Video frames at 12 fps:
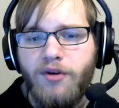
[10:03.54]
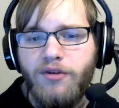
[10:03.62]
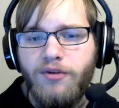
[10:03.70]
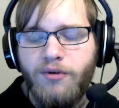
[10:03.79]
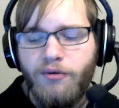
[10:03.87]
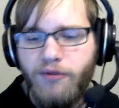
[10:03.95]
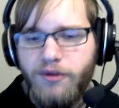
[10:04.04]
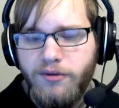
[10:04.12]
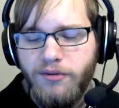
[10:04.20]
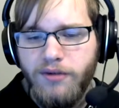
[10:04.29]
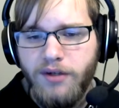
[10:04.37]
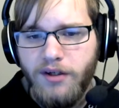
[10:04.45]
The
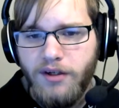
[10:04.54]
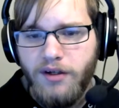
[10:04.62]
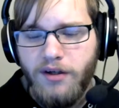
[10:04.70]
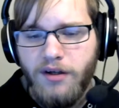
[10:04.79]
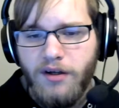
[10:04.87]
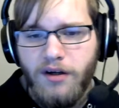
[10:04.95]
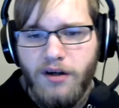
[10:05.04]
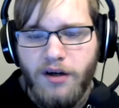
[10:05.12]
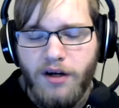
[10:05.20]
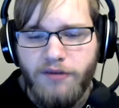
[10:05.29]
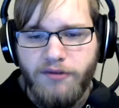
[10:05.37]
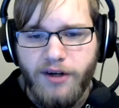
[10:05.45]
Crew
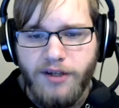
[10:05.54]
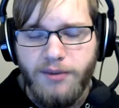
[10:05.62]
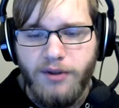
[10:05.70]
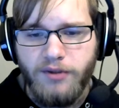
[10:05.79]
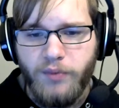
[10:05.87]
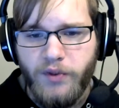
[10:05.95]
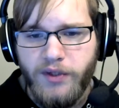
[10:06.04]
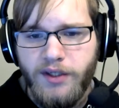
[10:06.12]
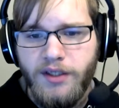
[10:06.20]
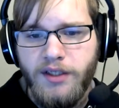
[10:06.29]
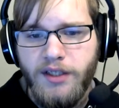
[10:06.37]
for Xbox One,